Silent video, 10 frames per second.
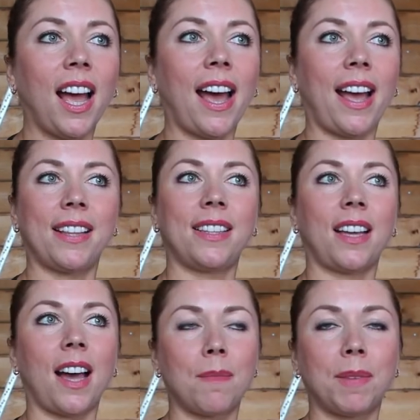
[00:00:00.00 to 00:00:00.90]
and
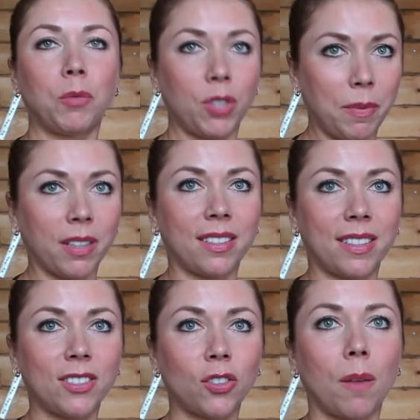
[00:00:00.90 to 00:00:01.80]
I'm a
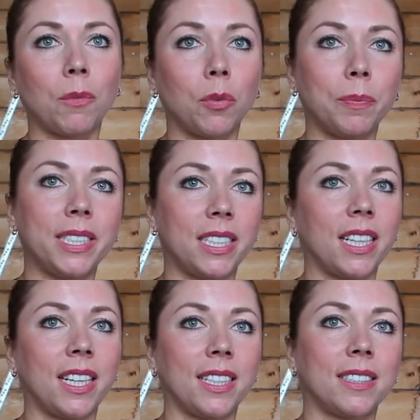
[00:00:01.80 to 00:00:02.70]
bodybuilder, so I'm competing
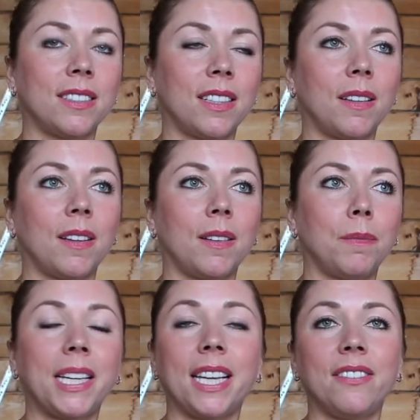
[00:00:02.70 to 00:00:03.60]
in
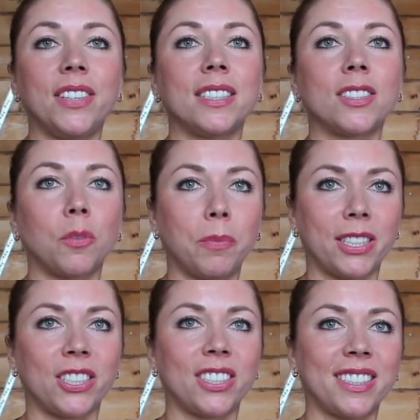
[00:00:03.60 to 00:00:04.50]
bikini fitness
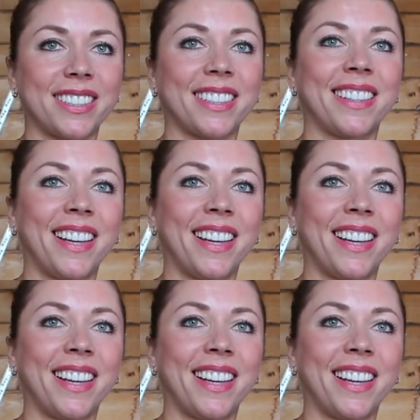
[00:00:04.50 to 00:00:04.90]
competitions,